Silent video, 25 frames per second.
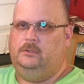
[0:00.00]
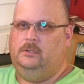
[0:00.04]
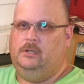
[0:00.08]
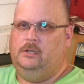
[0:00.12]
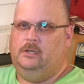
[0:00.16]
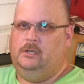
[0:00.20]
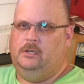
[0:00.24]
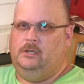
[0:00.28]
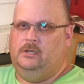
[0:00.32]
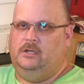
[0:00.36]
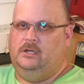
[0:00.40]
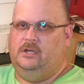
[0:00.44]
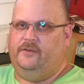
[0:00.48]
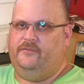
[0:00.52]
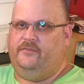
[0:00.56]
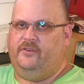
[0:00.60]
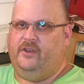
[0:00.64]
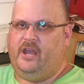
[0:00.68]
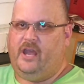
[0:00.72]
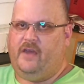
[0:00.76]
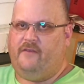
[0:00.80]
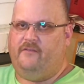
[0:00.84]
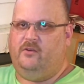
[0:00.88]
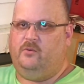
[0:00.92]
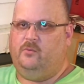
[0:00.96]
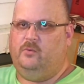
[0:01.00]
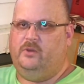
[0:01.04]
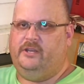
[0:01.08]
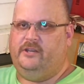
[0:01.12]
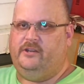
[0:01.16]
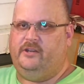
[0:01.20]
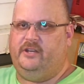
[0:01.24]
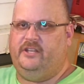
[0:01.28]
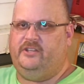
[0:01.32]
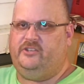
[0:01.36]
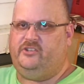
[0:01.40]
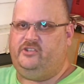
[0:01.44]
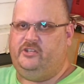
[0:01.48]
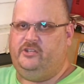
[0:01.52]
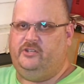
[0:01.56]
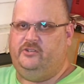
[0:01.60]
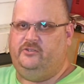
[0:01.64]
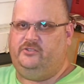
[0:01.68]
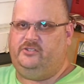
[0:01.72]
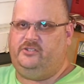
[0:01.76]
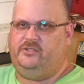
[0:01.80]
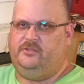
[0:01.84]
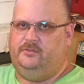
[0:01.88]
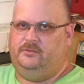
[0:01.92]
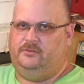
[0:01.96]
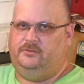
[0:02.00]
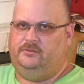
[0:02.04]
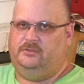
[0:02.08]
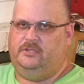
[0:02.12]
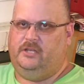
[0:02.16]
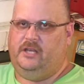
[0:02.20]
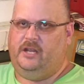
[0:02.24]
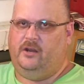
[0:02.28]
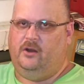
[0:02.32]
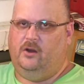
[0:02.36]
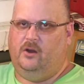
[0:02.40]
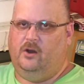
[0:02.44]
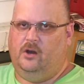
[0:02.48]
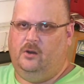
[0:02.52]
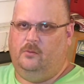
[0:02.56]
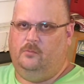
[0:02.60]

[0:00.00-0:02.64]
If you're having weird issues at home